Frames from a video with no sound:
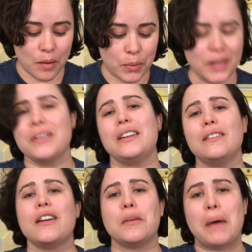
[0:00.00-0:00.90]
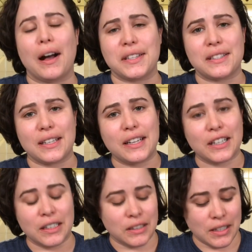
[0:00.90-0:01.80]
We don't eat a lot of pasta
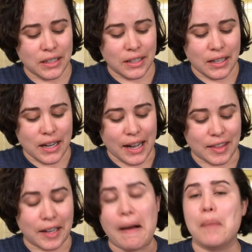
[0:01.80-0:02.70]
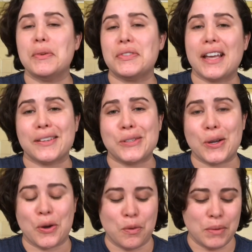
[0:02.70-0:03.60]
here at the Cup of Zest
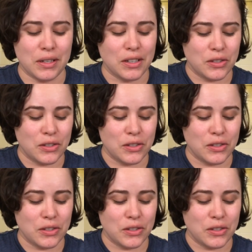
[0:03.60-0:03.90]
home.